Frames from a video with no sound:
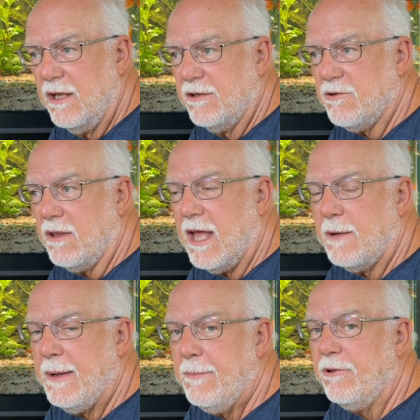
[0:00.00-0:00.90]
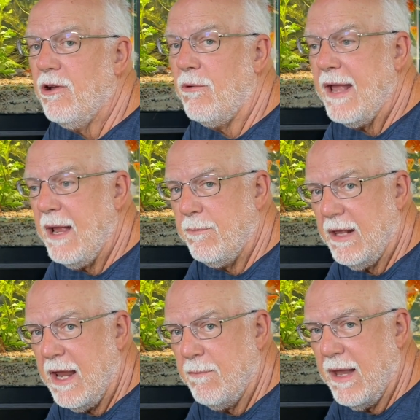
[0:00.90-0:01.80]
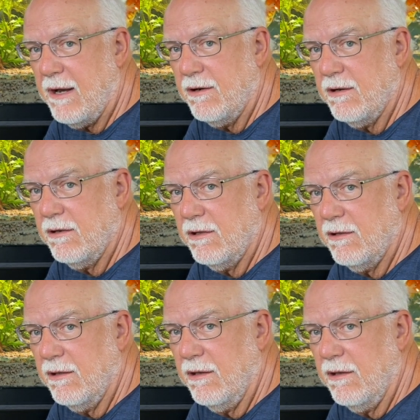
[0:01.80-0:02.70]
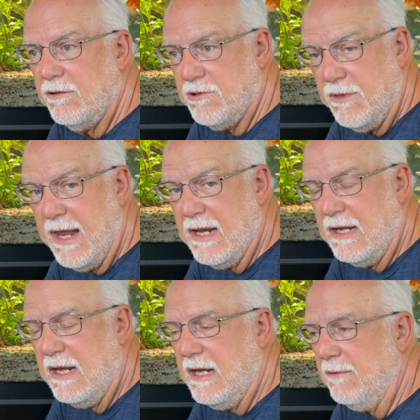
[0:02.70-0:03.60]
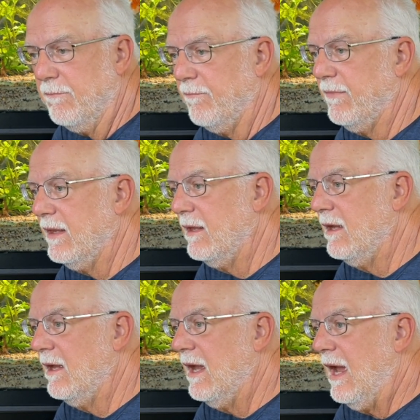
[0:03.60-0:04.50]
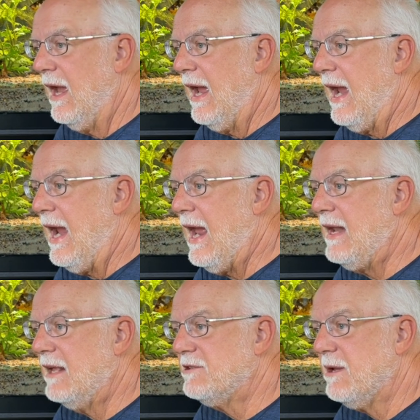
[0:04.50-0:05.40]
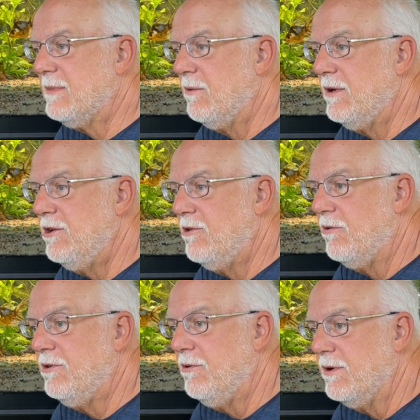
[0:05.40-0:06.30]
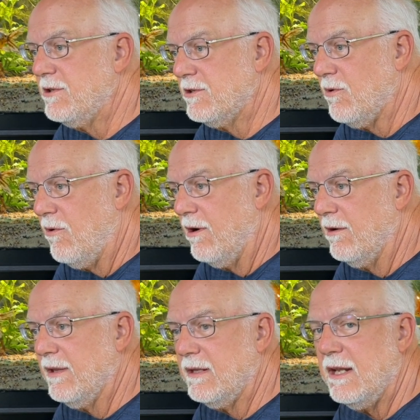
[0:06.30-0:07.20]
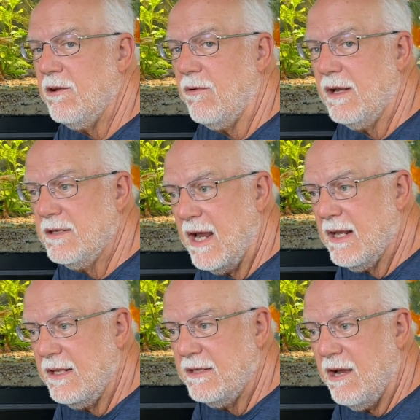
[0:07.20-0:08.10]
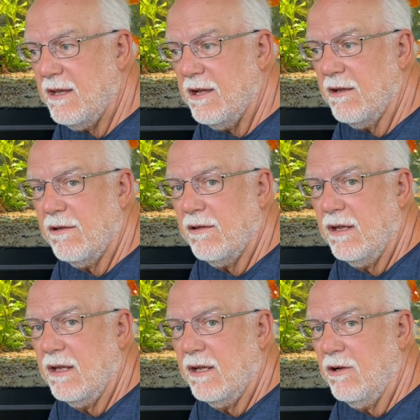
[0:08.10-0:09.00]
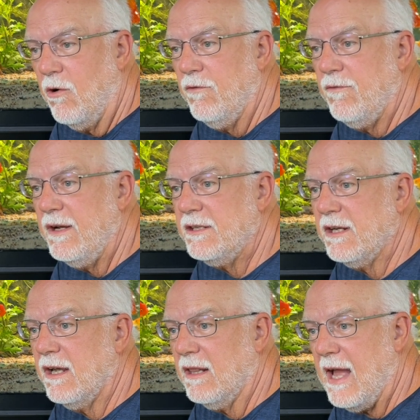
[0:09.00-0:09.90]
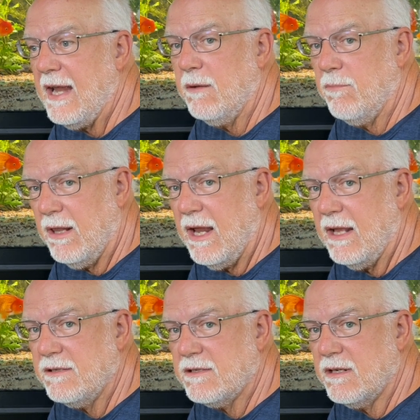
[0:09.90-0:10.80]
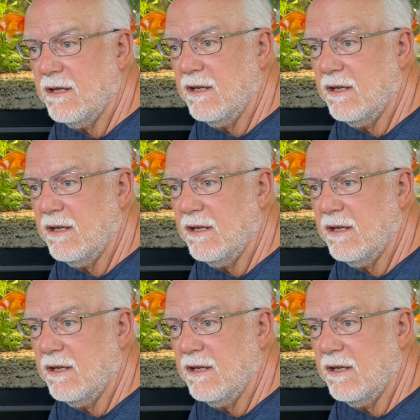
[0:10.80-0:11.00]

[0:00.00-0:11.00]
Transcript: So a lot of people don't have plant matter, so they could eat. And that's something when you go to a store that they don't exactly tell you. Goldfish like plants.